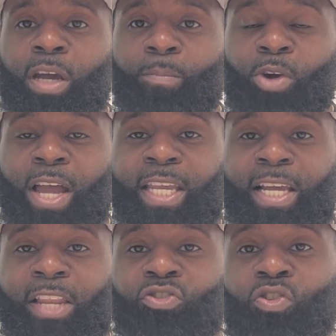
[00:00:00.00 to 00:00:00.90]
Brian
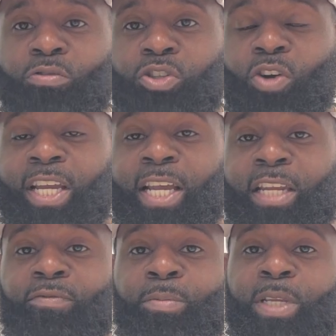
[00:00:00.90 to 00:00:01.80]
Kelly, you're going to start hearing
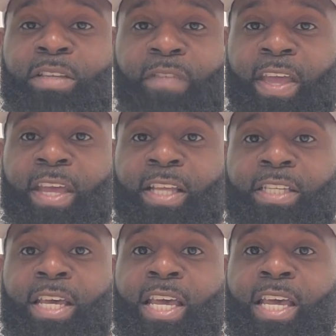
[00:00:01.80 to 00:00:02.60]
it from these fans.